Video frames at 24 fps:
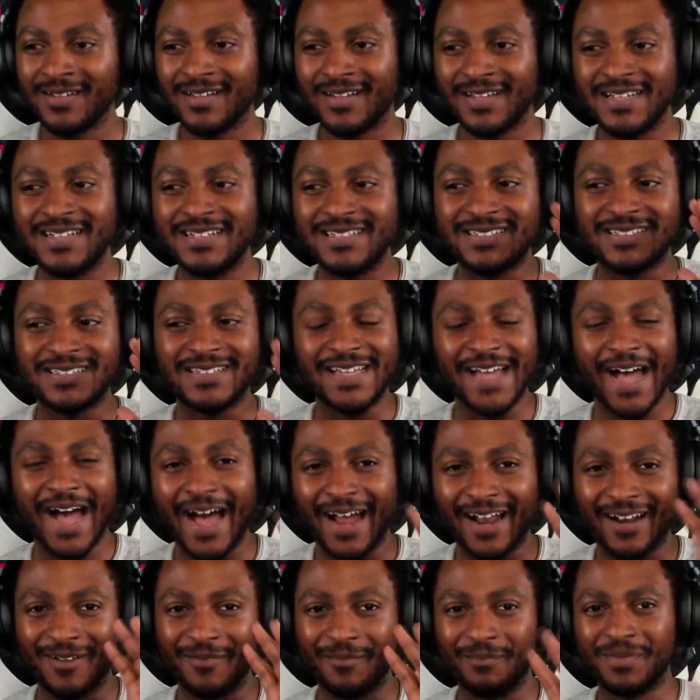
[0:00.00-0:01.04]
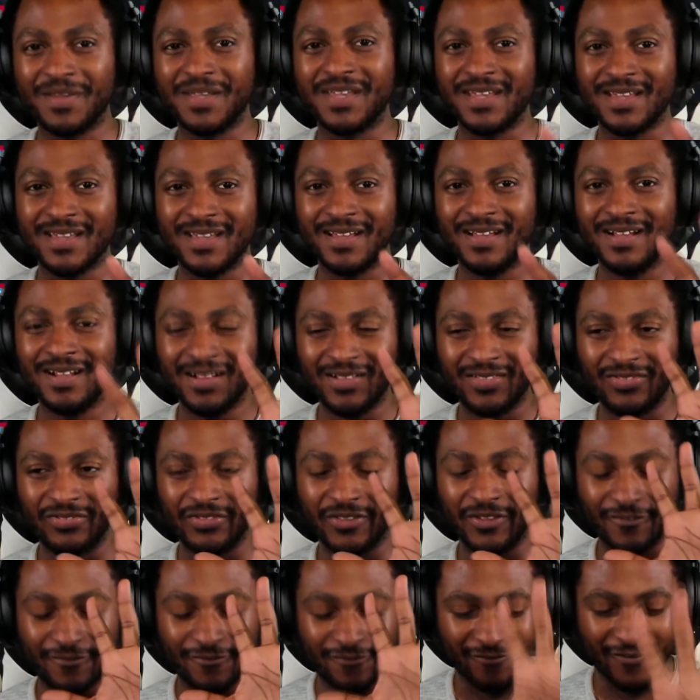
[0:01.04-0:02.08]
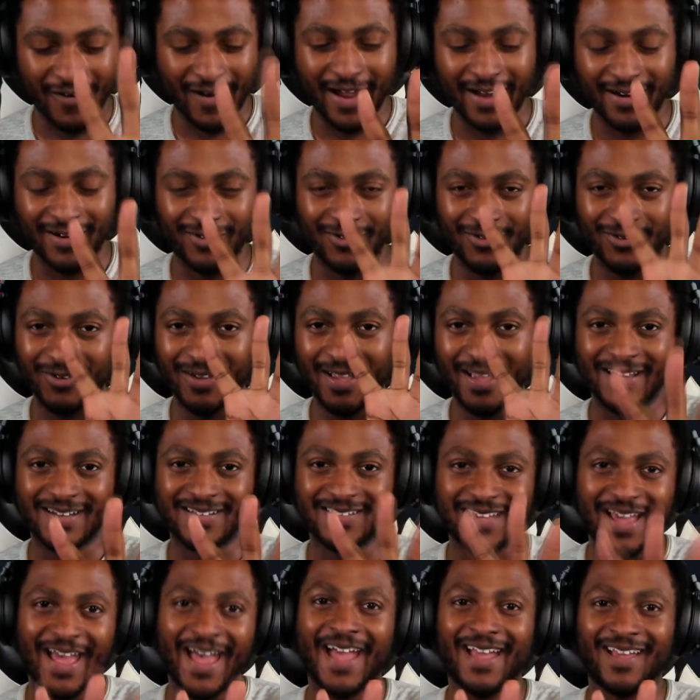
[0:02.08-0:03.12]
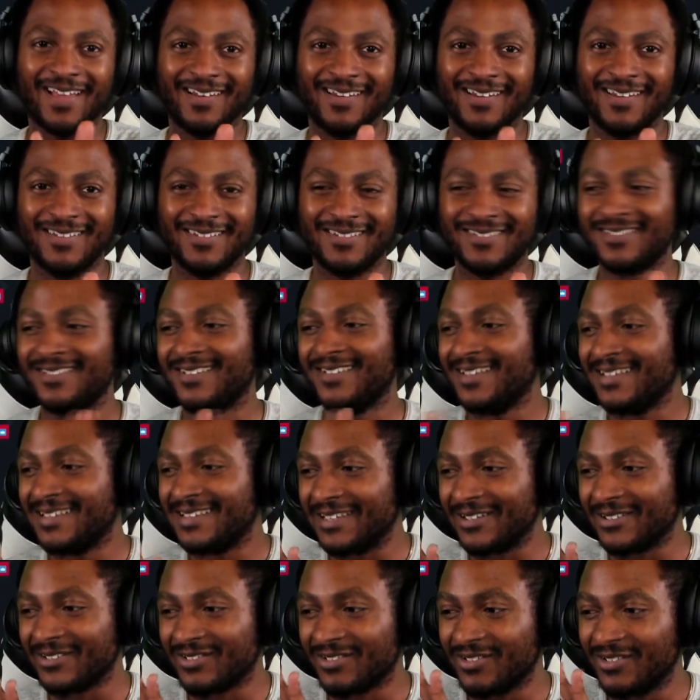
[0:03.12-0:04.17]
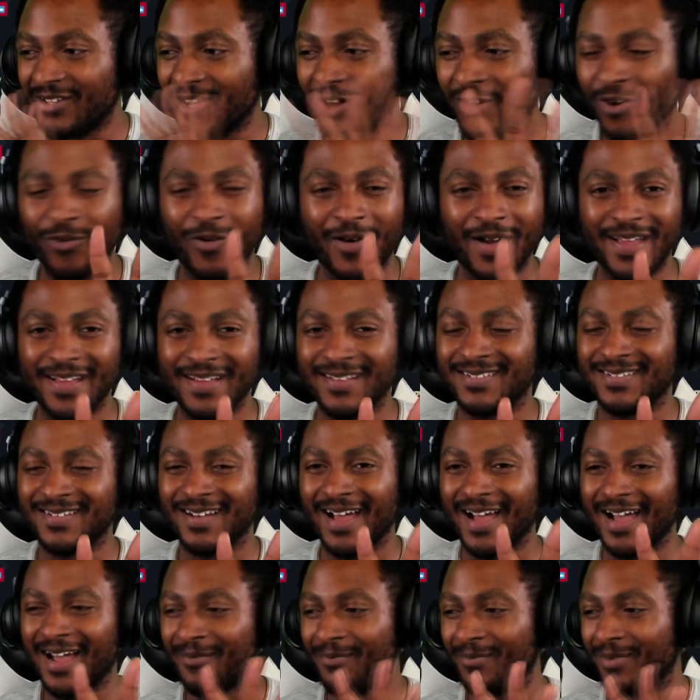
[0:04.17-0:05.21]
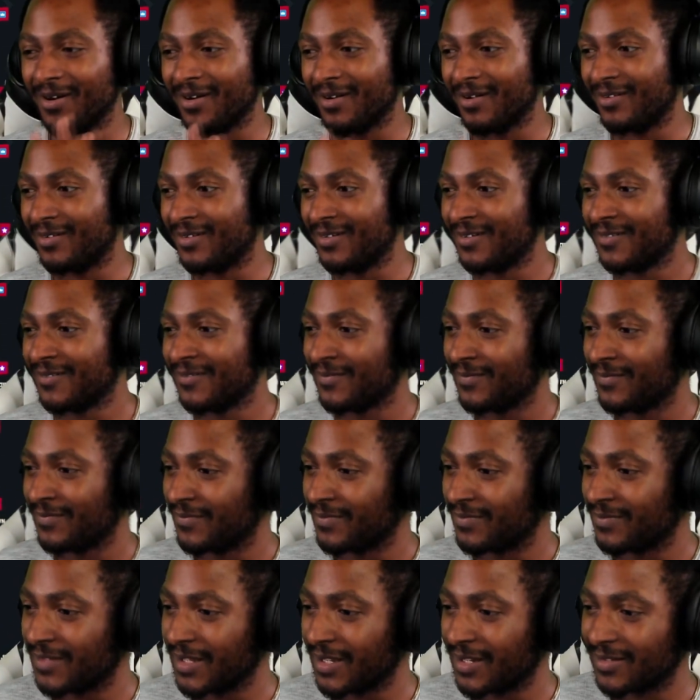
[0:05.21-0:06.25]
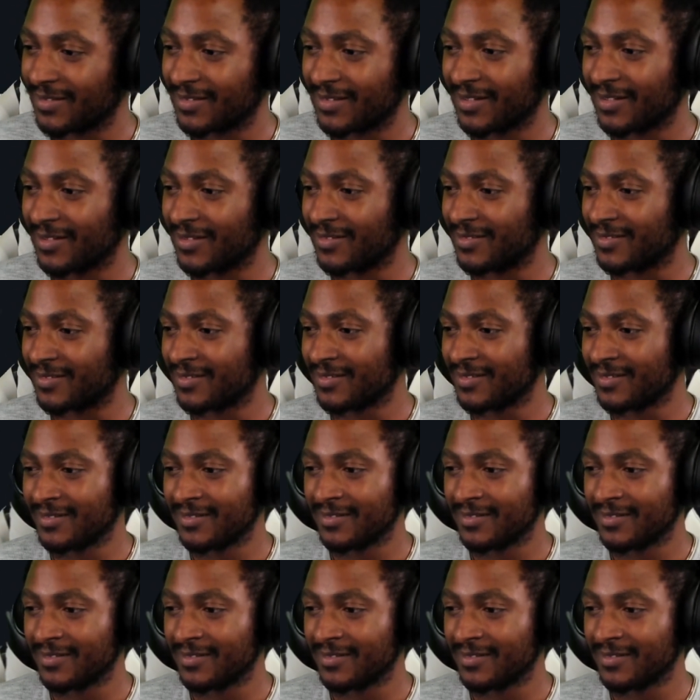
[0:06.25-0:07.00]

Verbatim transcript: he's gotta be the final antagonist. There's no way he's not, bro. There, there's